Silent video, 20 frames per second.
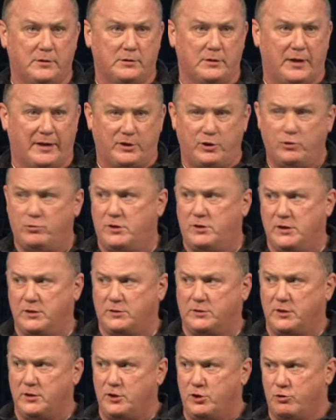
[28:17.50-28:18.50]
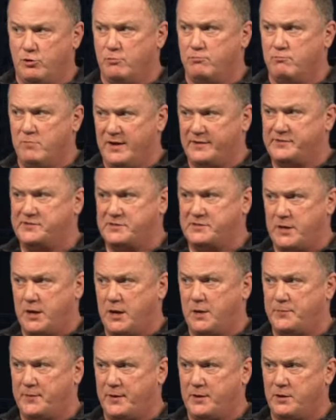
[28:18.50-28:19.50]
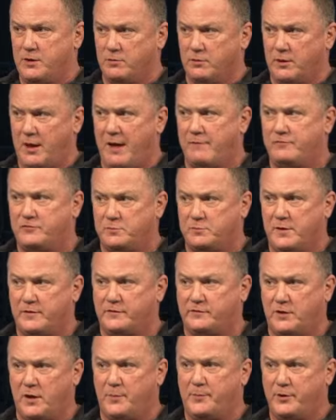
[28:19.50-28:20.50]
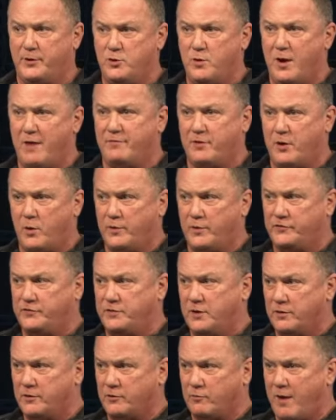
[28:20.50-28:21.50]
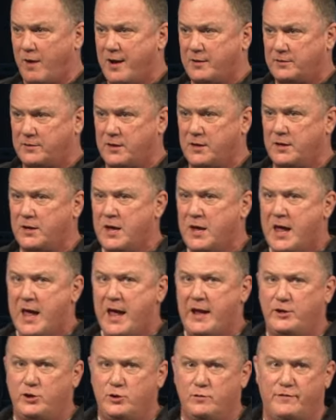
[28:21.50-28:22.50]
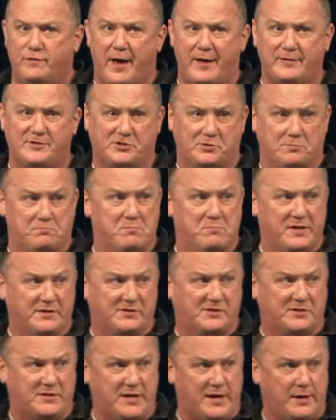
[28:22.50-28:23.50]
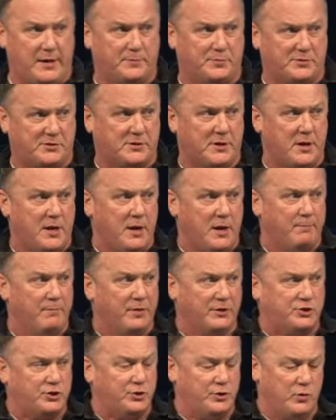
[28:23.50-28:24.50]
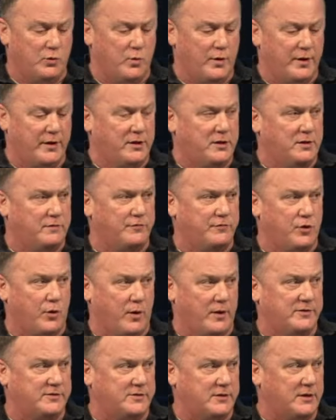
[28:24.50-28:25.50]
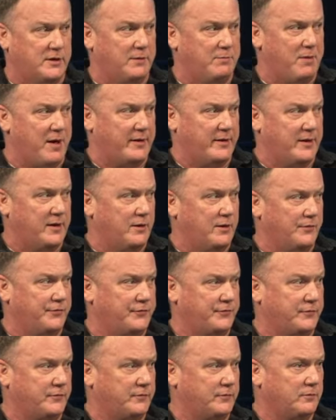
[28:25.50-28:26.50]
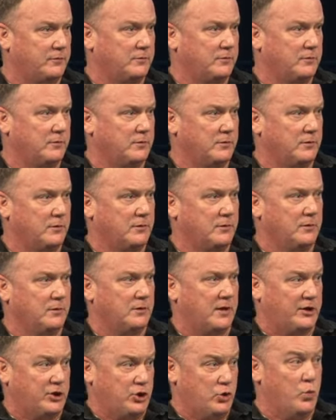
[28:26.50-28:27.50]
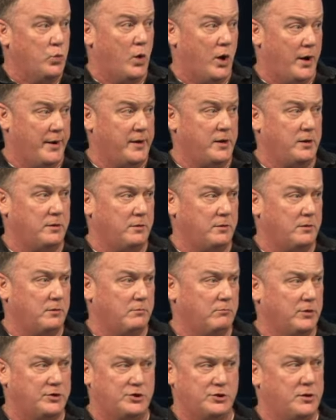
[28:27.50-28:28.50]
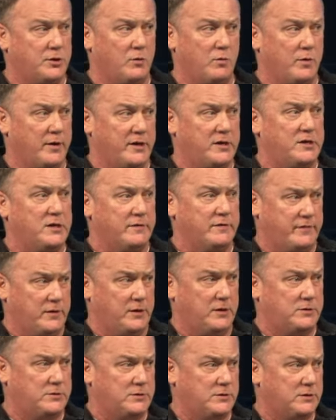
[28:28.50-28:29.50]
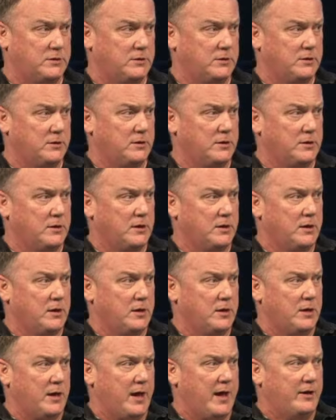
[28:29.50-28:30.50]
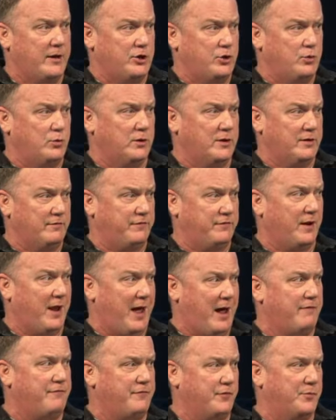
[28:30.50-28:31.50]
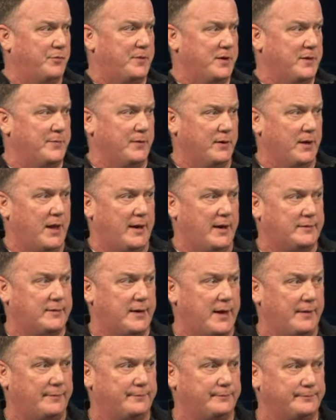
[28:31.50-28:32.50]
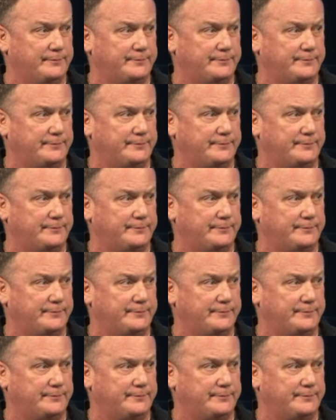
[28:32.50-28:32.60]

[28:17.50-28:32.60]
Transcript: Like you get that you're messed up and your life's messed up and you haven't always done the right thing and you've had some missteps, but you don't want to give grace to anybody else. Like you want it, but you don't want to give it. And you live life with people like that.